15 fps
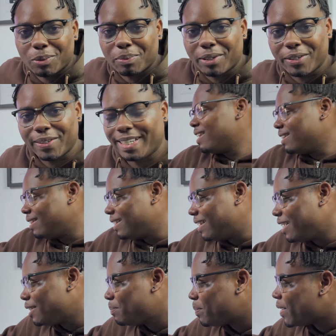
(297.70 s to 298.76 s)
great. And the
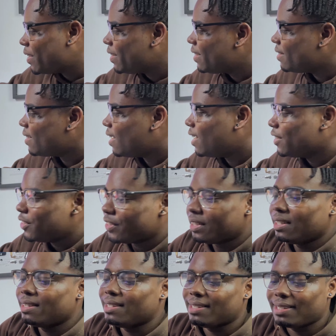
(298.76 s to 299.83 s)
next product is actually
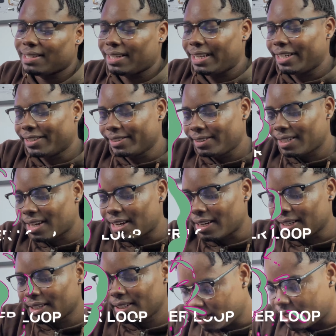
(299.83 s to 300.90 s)
this ear
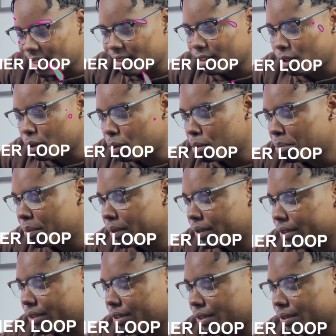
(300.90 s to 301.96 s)
tag leather loop.
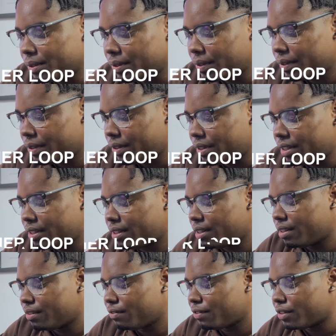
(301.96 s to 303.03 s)
So this
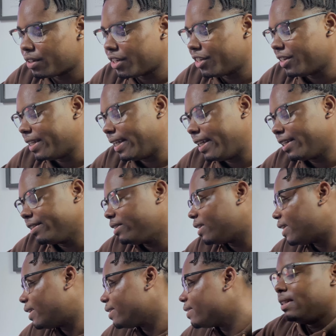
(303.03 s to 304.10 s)
is for your ear tags.